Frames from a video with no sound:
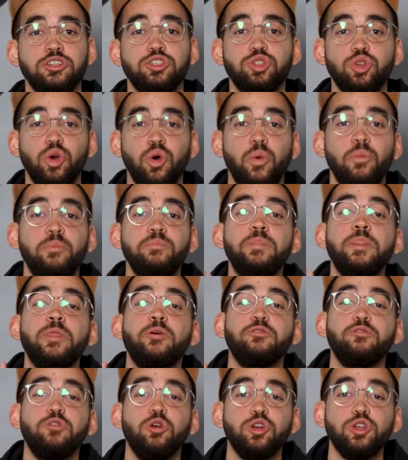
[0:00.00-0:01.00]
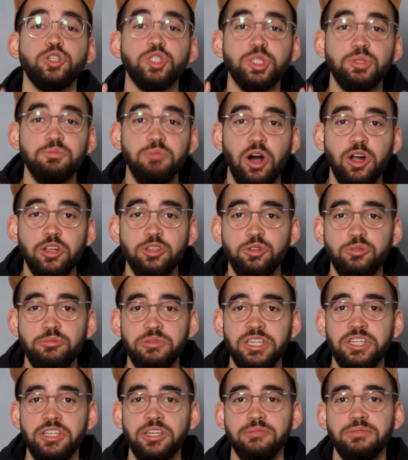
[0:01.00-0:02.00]
So, for small to
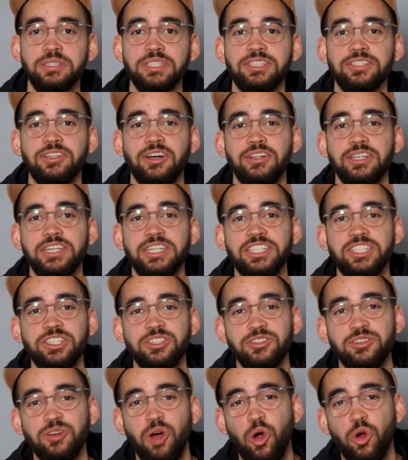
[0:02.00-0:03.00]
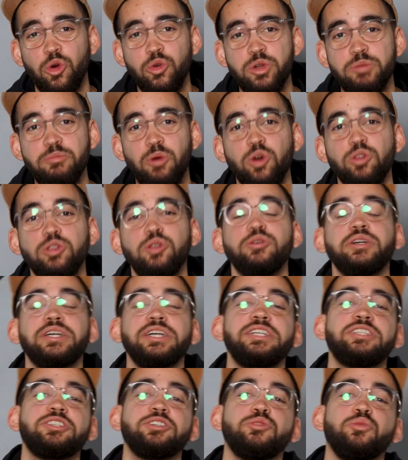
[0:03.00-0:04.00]
medium installation or remote
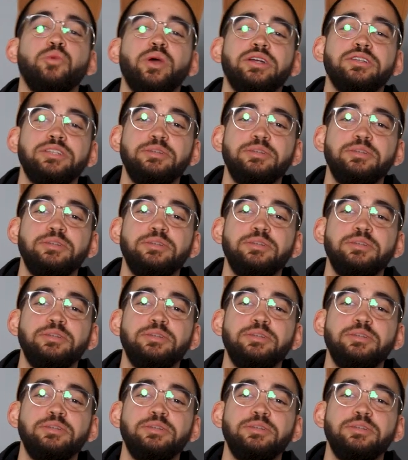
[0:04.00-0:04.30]
location where